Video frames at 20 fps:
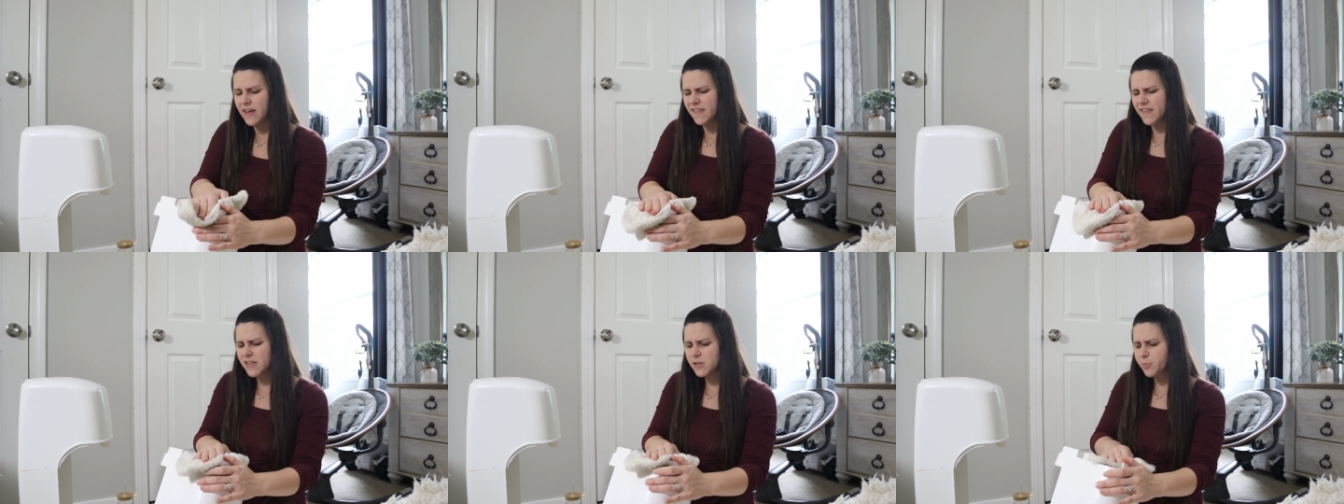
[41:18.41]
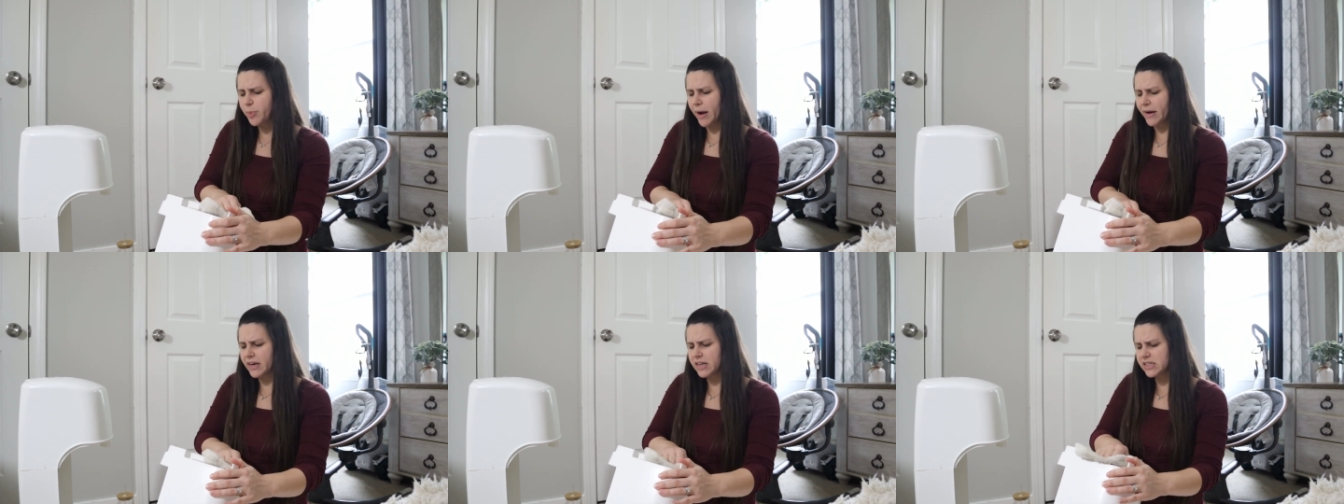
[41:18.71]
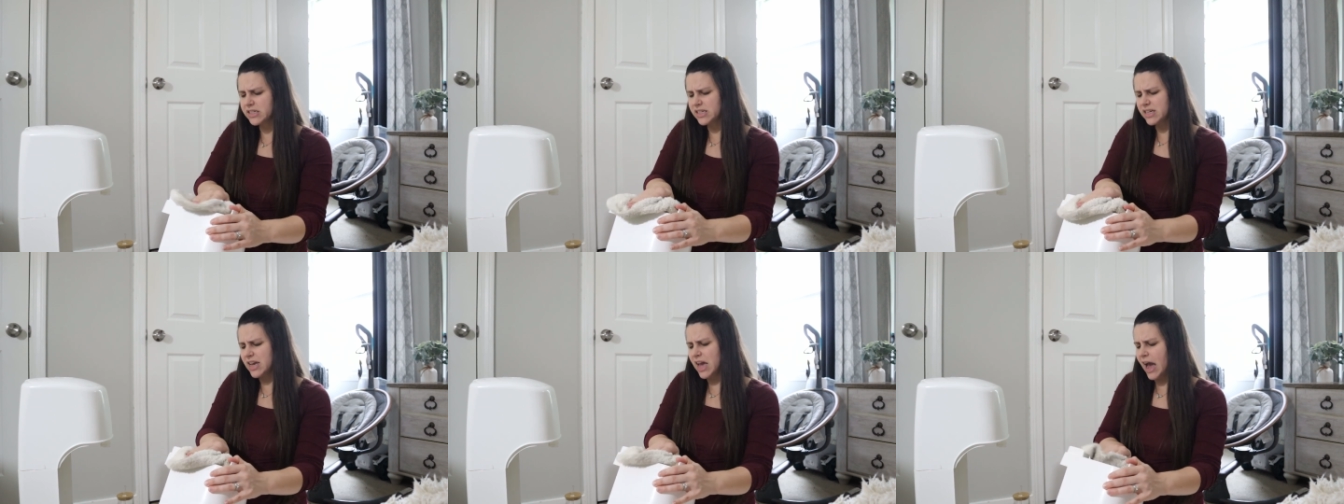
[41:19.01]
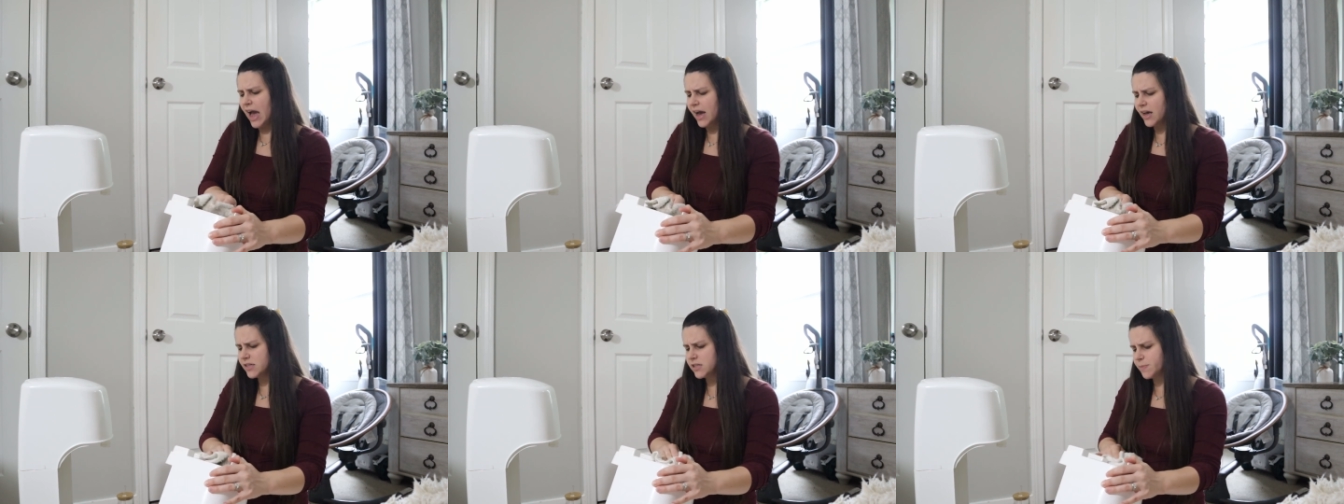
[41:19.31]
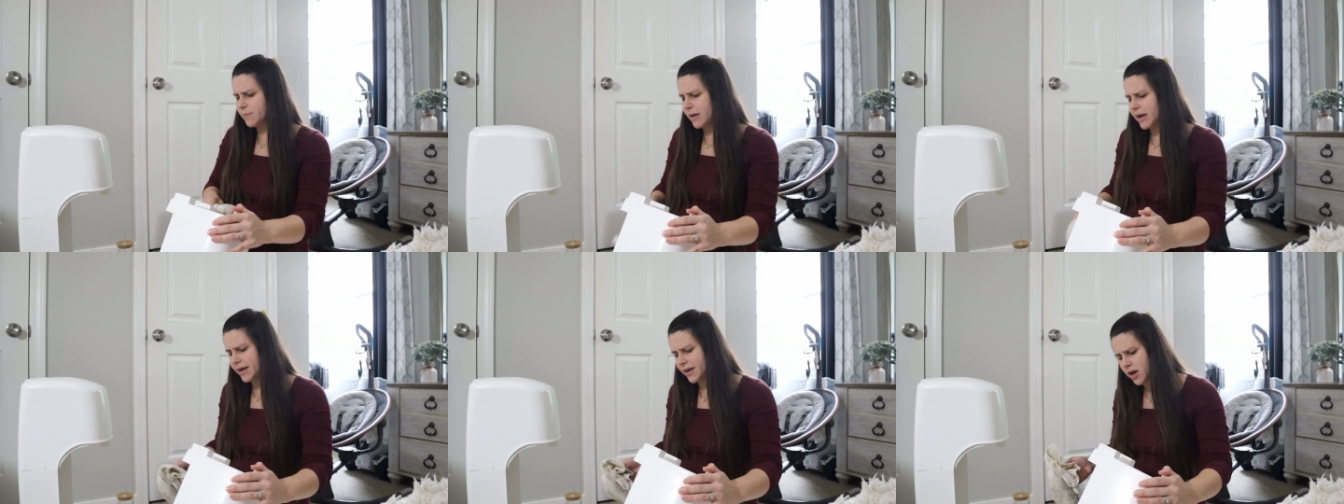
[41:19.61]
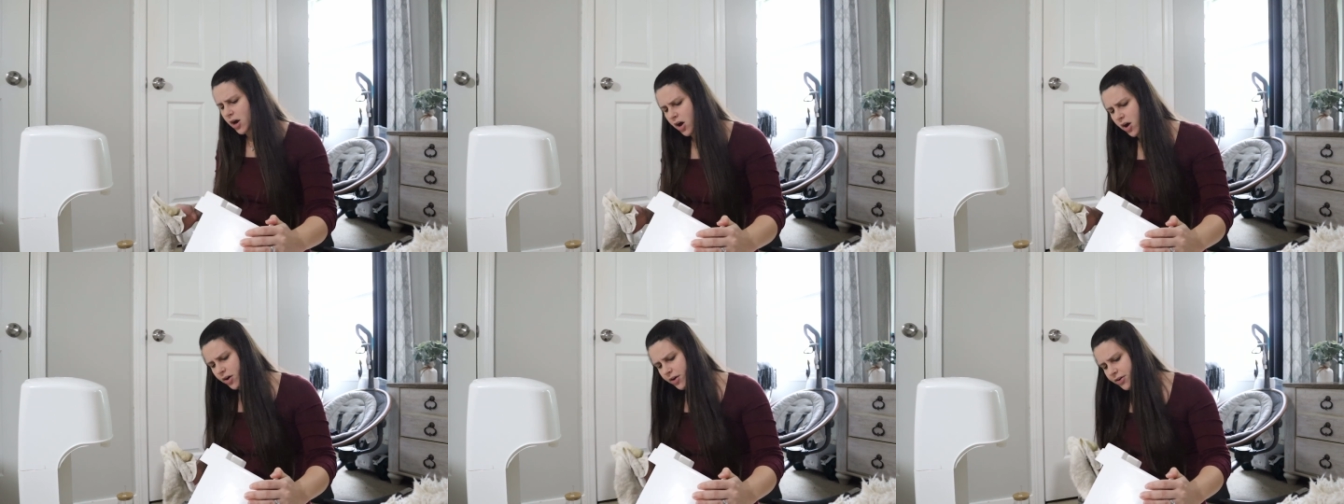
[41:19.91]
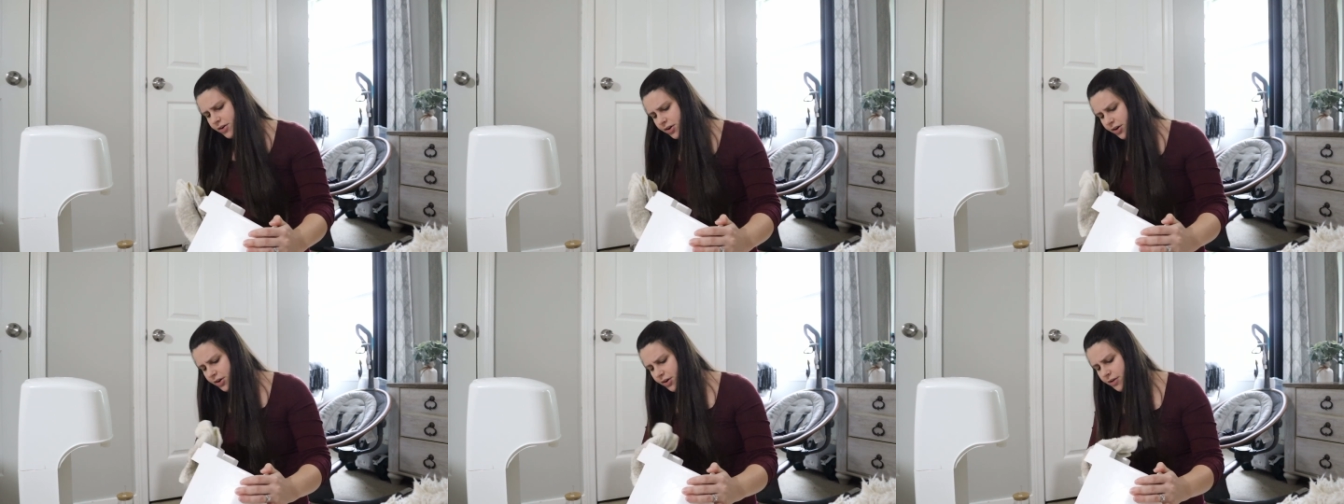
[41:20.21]
This pregnancy has been
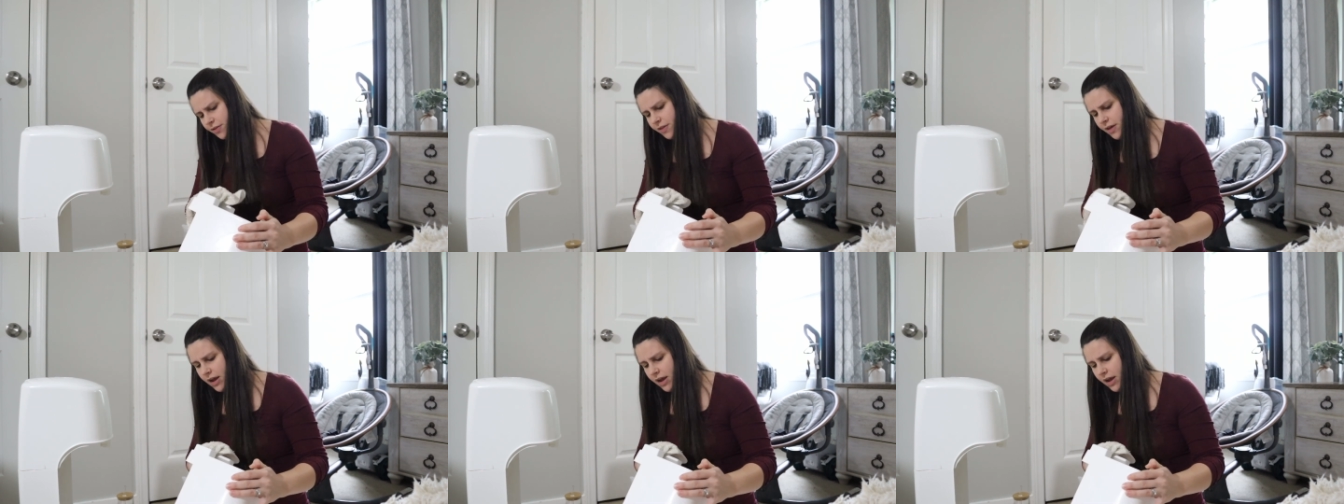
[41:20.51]
harder